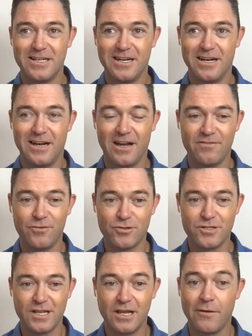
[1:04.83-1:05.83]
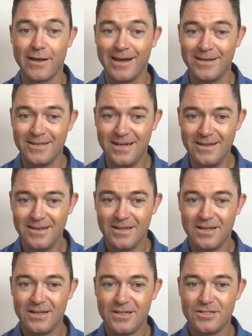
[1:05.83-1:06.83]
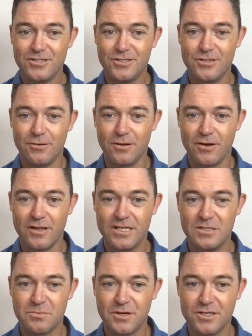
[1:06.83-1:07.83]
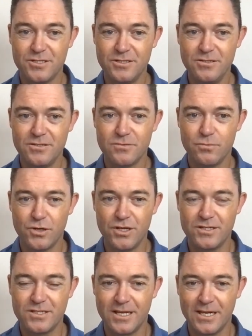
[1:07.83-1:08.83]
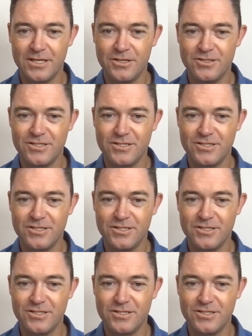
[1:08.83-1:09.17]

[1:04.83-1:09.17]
unfortunately going under due to a lot of these pressures. What are you seeing in New